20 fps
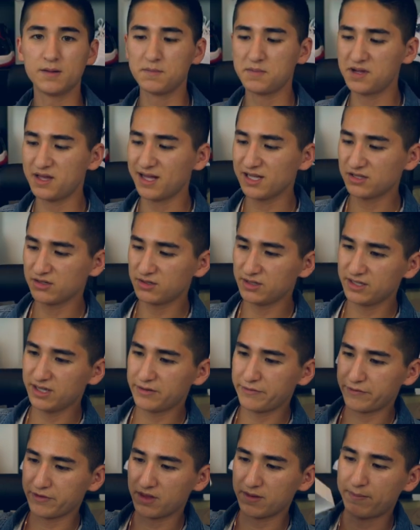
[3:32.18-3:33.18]
But yeah, that's really
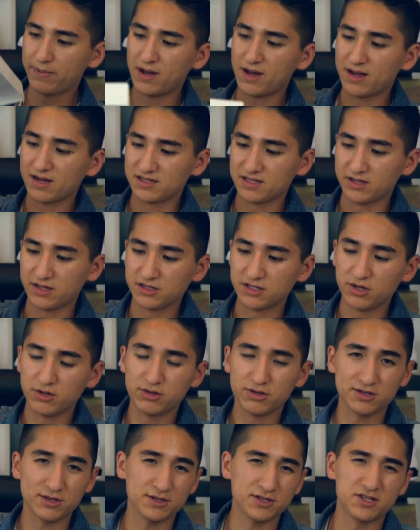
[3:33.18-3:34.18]
it for the box. Only two.
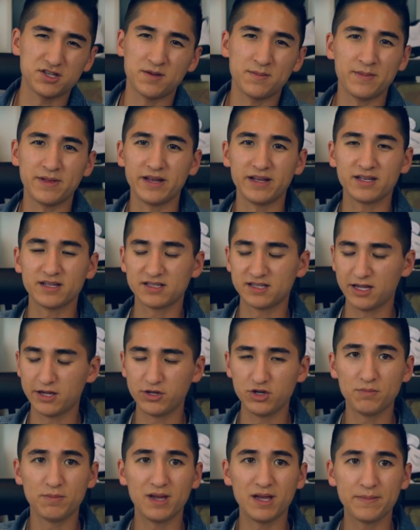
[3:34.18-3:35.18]
There's also some like
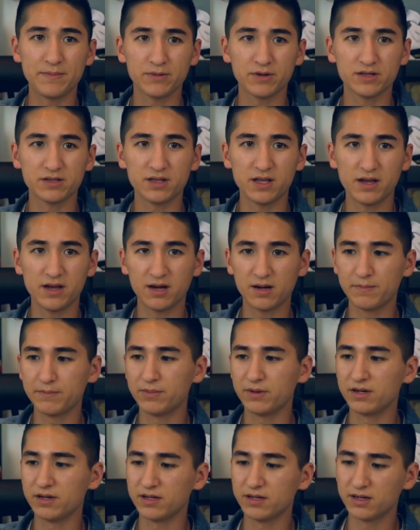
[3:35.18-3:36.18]
tissue paper in there,
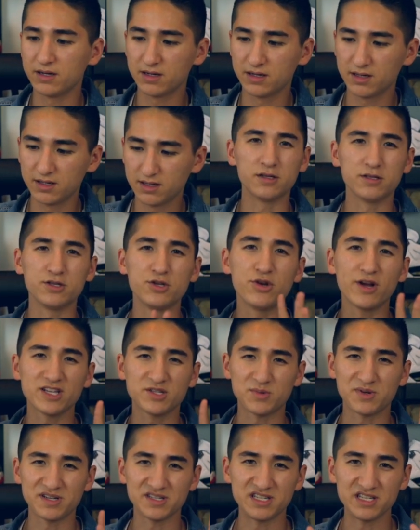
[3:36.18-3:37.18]
but you guys
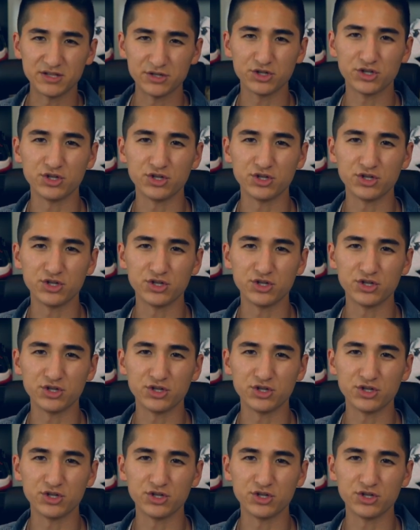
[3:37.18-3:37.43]
want to see the